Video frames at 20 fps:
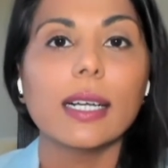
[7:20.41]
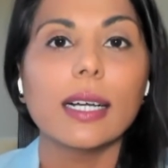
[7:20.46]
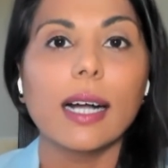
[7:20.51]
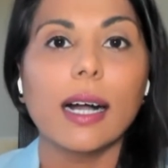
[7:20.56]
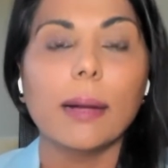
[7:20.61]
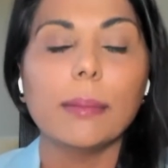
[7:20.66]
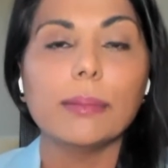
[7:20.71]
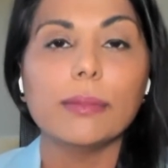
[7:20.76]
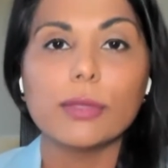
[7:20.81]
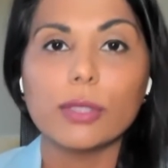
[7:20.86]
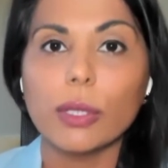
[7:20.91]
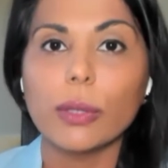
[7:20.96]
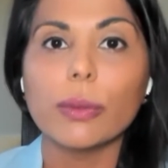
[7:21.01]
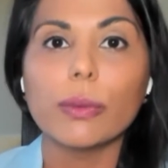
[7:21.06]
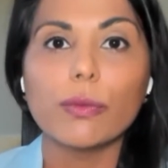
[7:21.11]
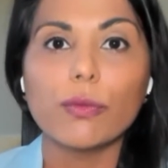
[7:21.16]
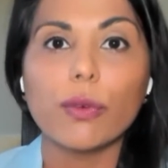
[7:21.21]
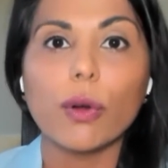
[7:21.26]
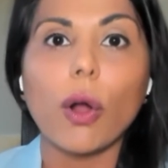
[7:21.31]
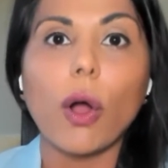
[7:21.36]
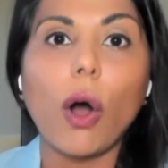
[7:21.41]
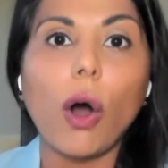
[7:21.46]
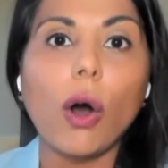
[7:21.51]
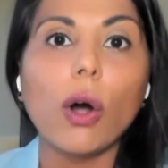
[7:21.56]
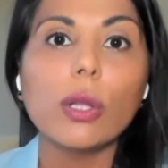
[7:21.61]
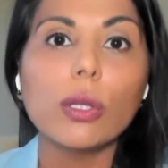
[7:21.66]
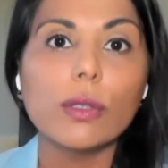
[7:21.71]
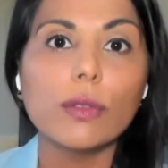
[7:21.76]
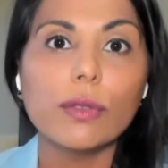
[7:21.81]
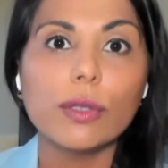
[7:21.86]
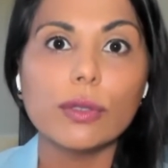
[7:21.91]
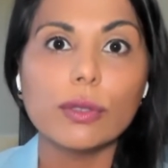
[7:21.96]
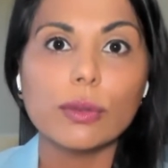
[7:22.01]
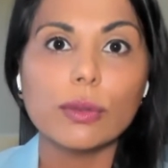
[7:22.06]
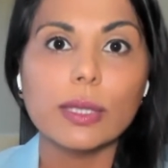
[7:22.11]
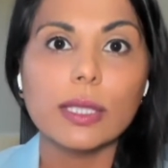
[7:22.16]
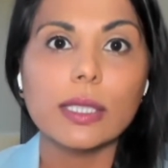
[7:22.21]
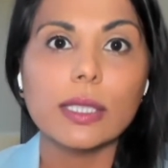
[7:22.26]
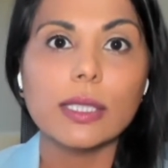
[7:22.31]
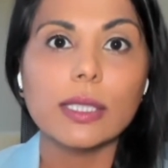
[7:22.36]
Um, so for all of those
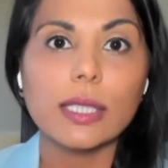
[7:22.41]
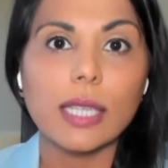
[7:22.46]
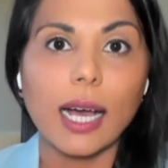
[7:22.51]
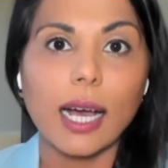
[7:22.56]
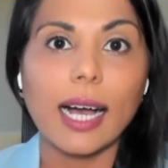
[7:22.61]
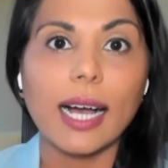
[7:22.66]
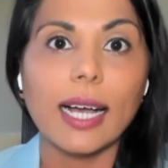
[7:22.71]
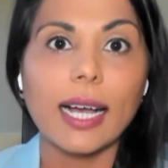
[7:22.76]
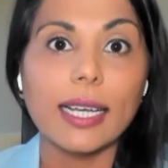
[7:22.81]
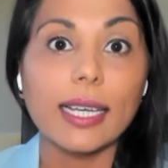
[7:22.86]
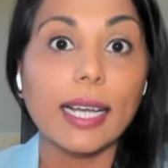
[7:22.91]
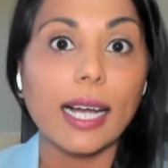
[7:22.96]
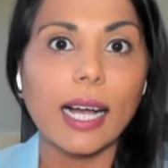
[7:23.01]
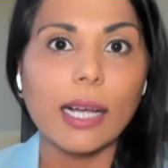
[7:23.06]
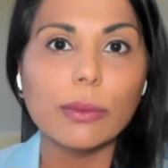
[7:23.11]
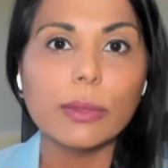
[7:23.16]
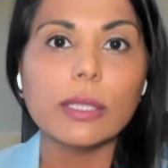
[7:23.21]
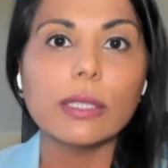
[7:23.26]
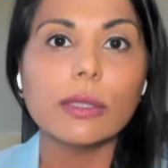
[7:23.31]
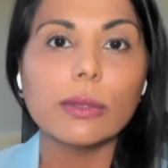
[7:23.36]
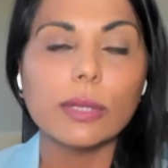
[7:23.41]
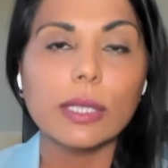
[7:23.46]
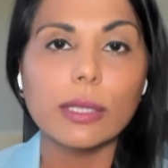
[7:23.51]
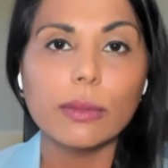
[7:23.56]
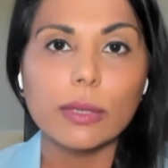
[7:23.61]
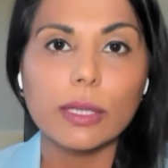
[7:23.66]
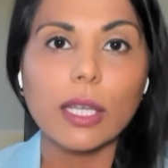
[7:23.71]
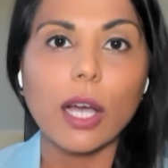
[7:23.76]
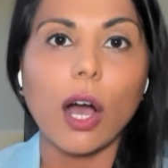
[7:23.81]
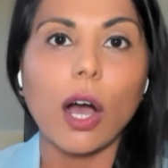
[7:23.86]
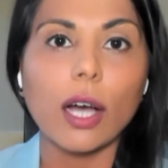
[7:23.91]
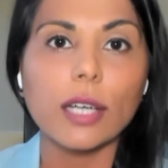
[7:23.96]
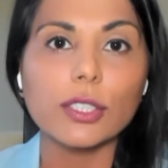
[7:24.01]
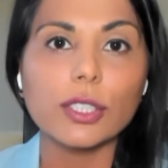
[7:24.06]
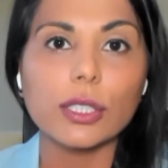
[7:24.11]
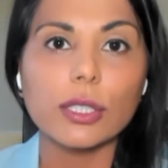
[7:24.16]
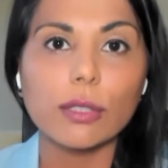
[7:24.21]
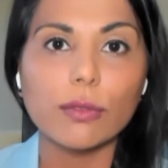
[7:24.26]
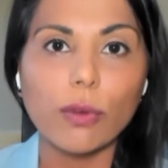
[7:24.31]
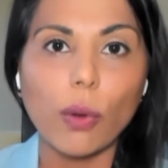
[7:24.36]
reasons, I, I would agree with
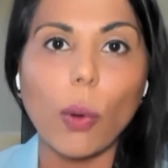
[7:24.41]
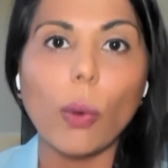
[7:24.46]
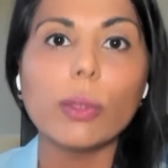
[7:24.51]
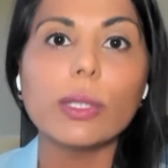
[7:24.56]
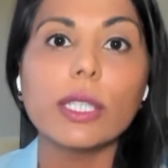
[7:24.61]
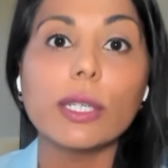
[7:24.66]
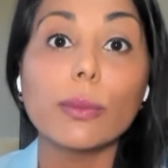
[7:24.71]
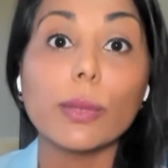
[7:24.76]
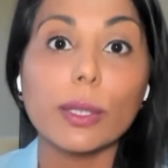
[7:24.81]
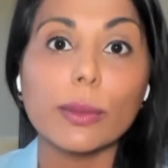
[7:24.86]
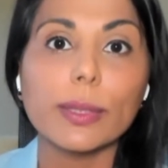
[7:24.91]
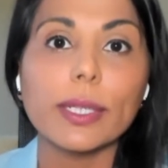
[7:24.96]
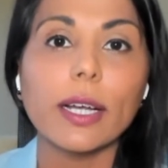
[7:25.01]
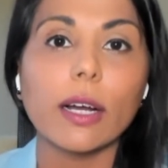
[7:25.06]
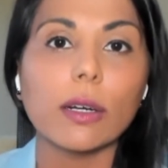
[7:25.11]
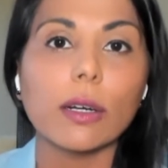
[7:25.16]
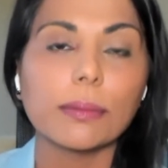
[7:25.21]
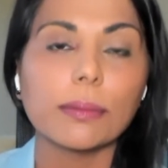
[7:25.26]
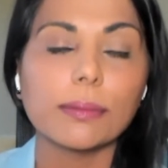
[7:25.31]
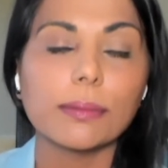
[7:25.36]
caution of holding where we are.